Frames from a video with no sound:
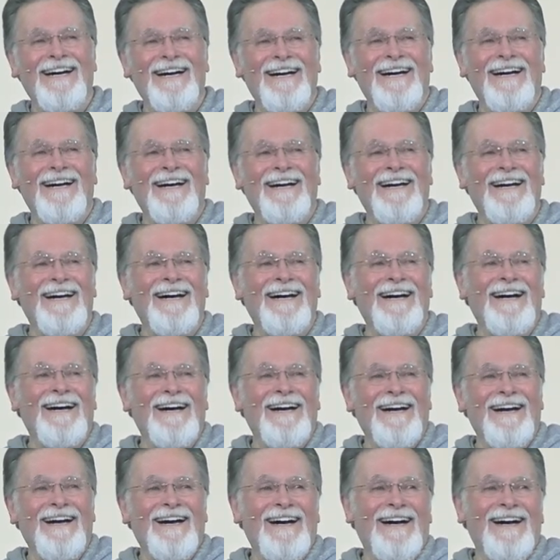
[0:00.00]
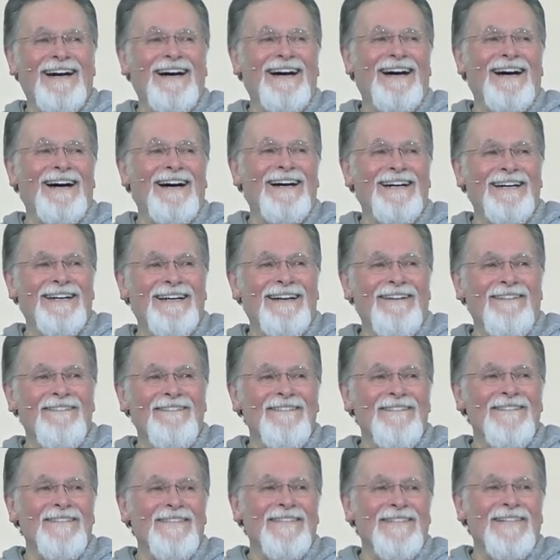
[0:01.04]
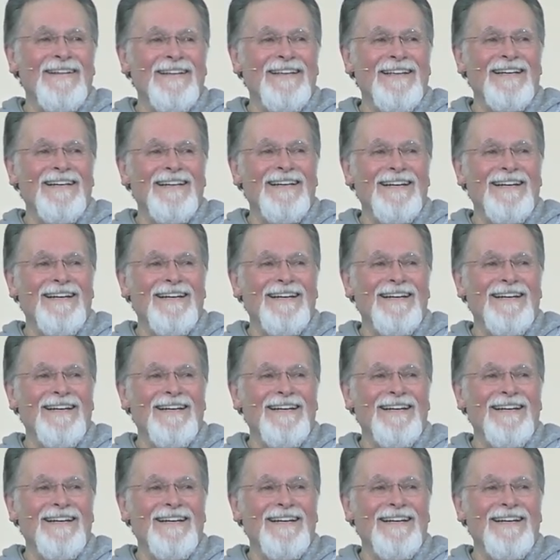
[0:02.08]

(silence)